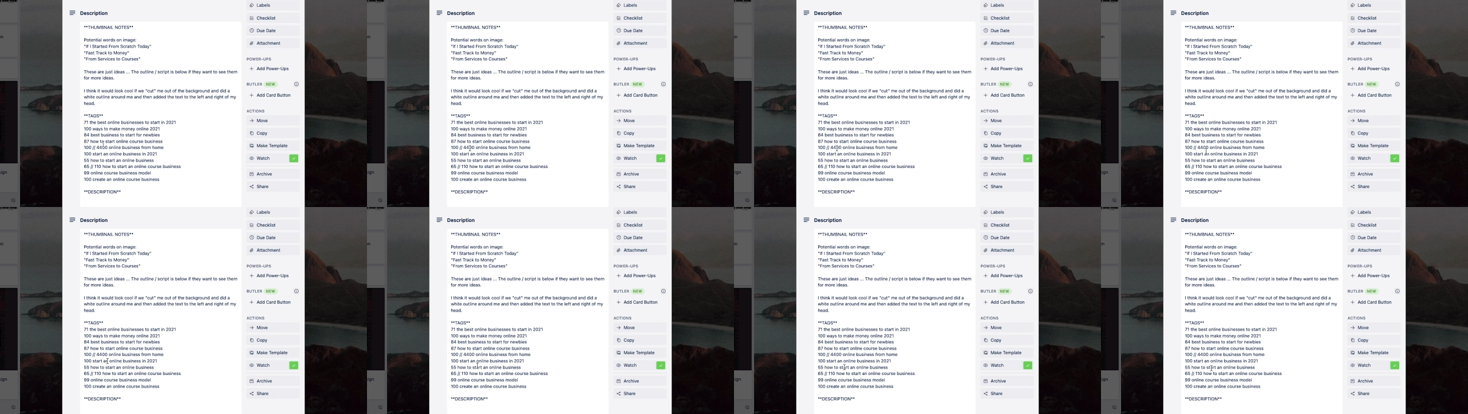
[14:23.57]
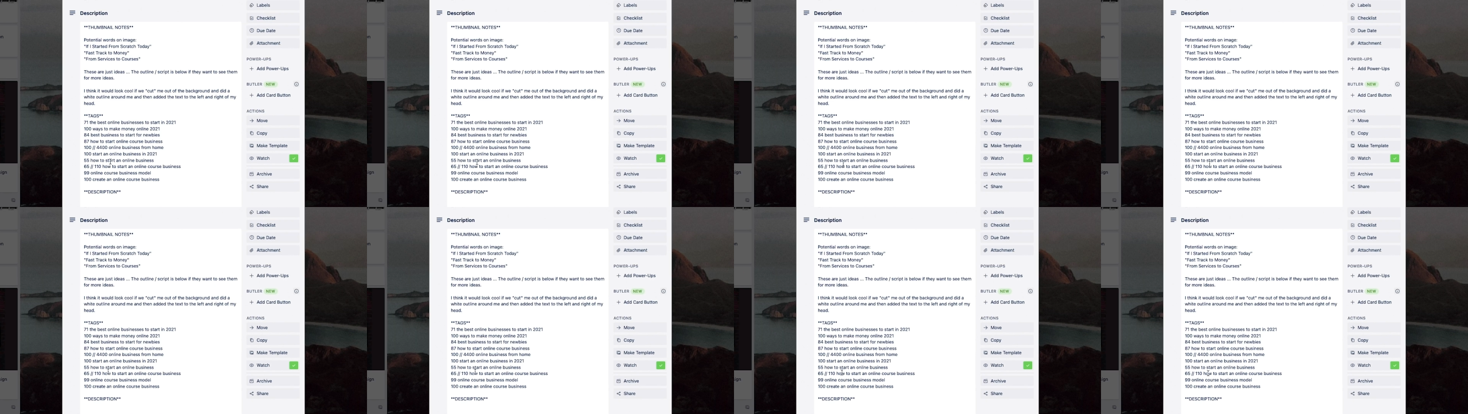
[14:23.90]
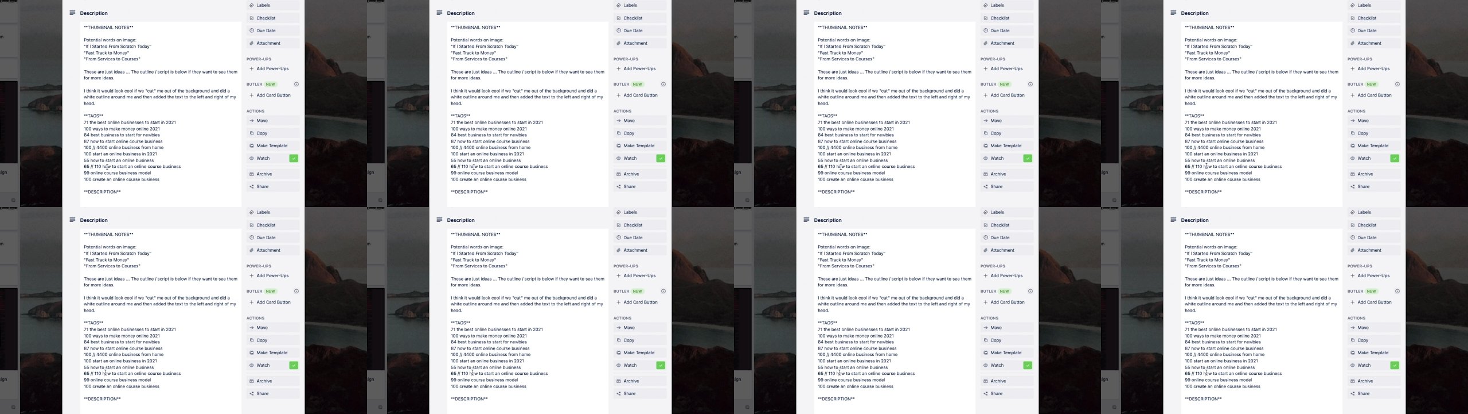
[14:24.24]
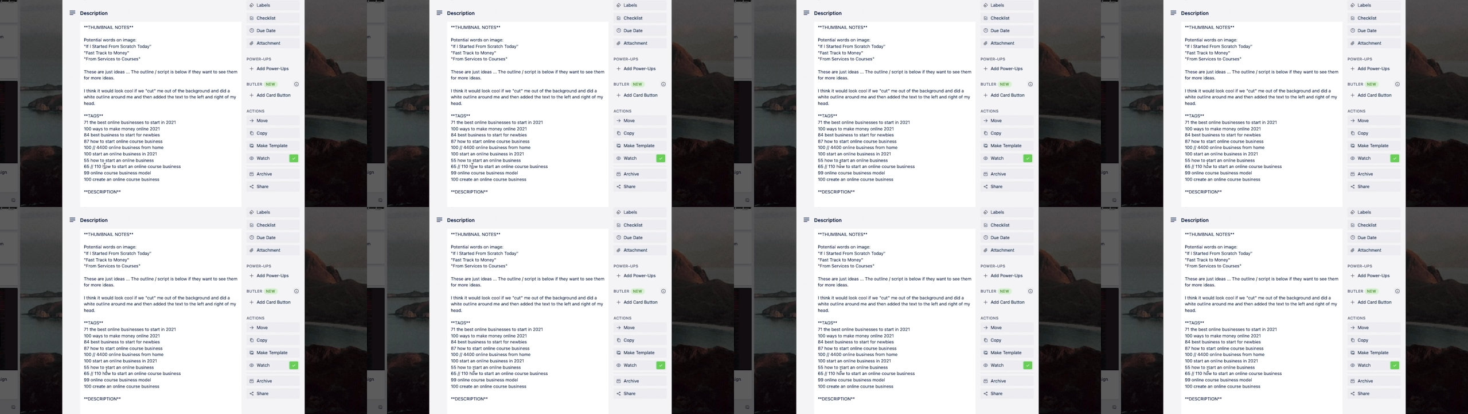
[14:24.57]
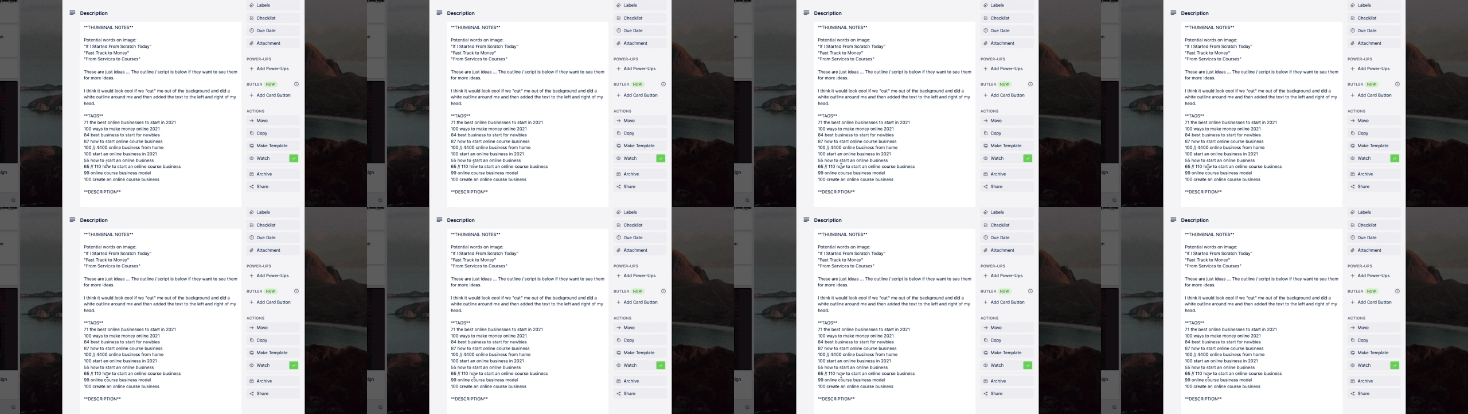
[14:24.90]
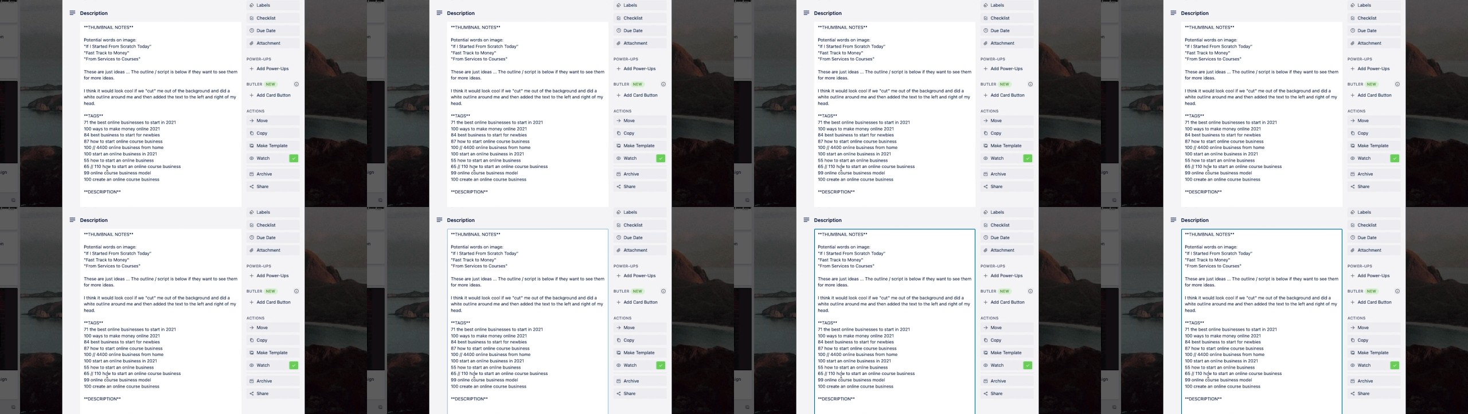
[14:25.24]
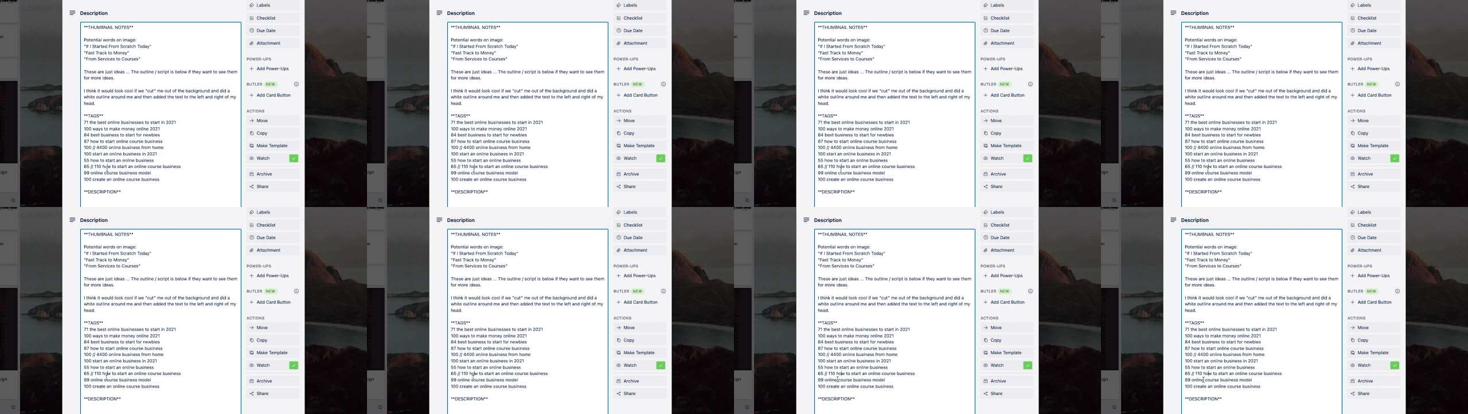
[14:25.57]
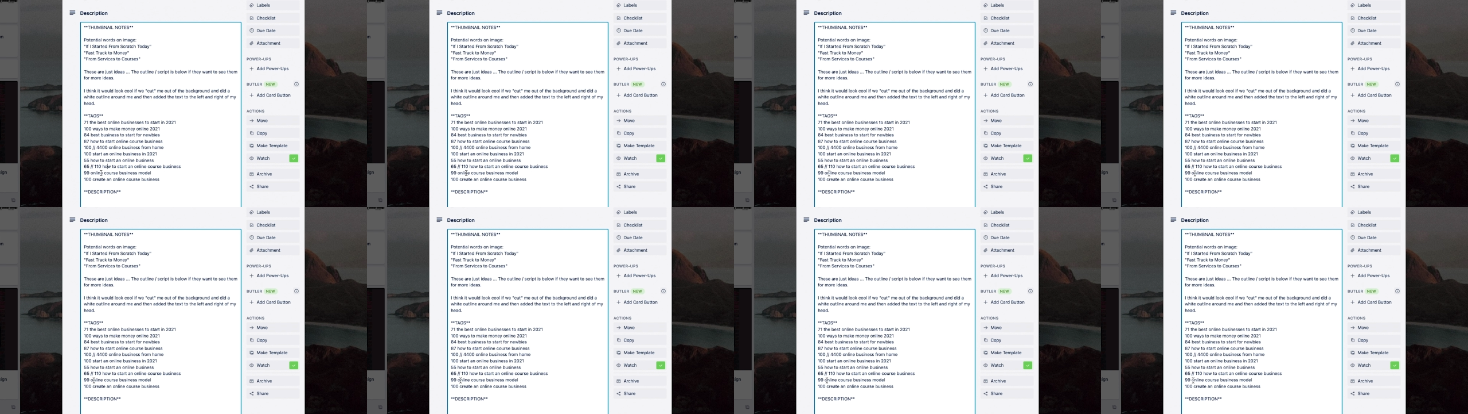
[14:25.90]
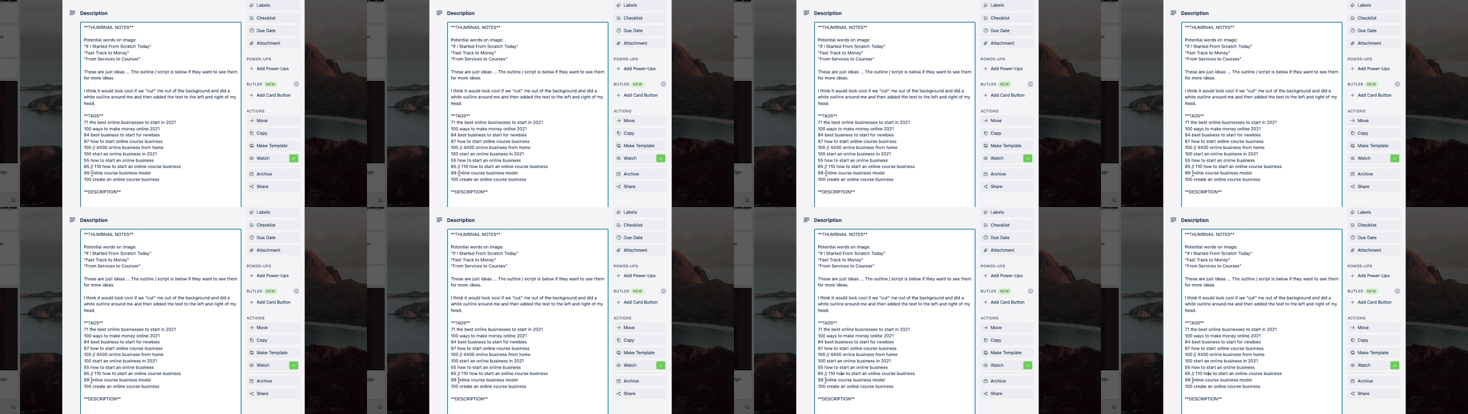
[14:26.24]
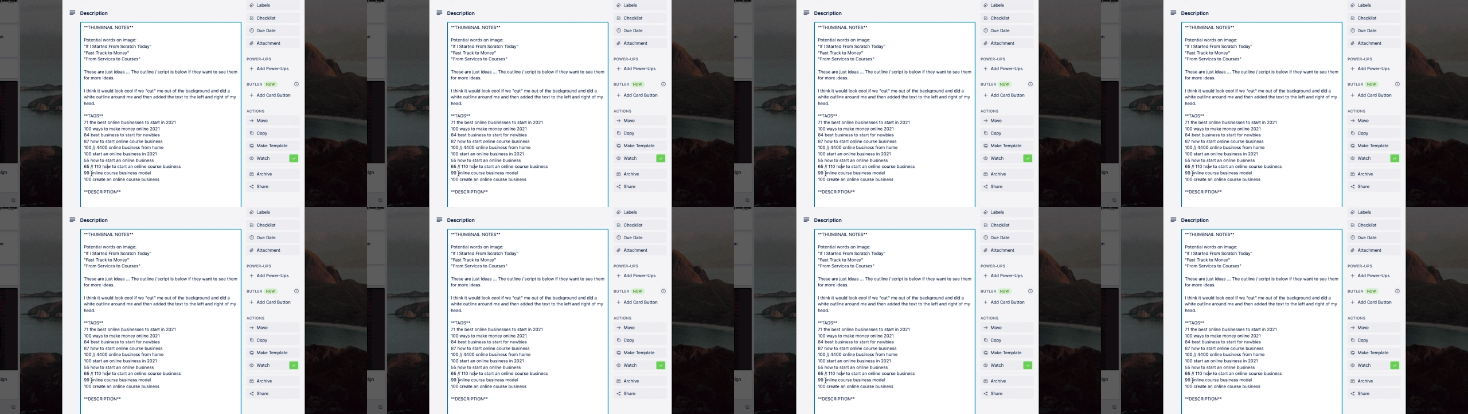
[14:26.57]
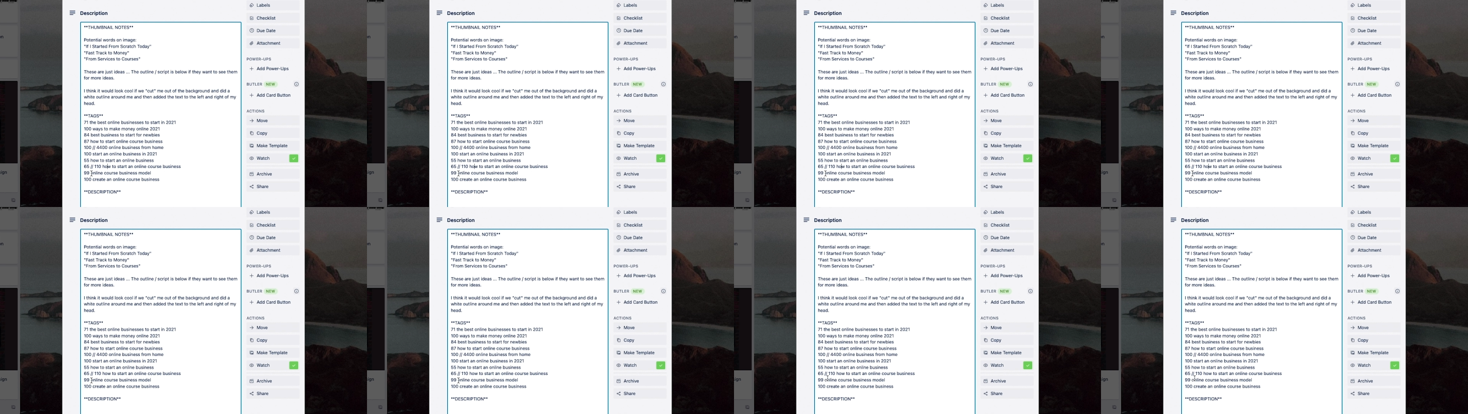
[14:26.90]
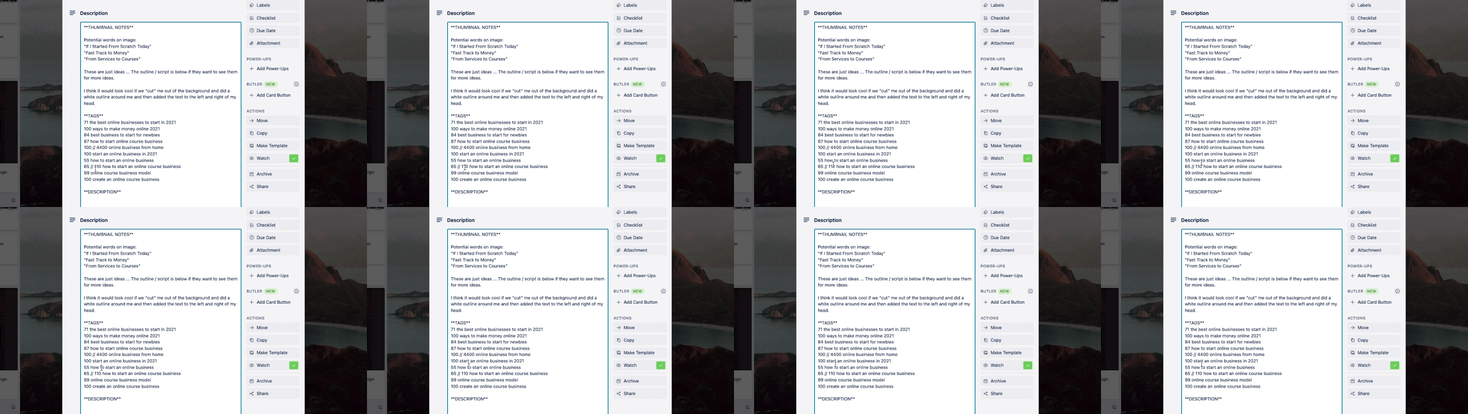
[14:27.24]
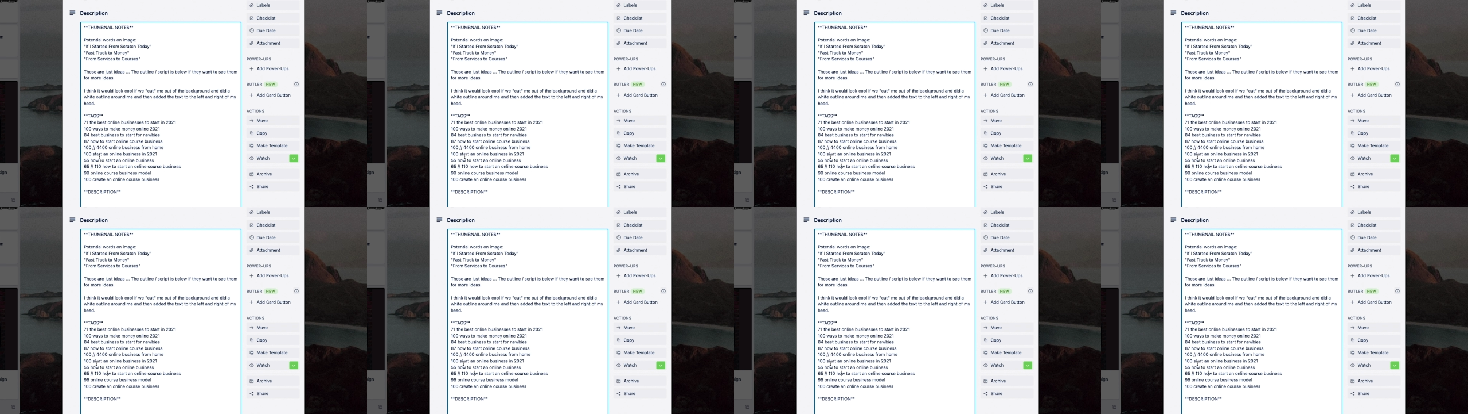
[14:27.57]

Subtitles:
Nobody's mouth can be seen.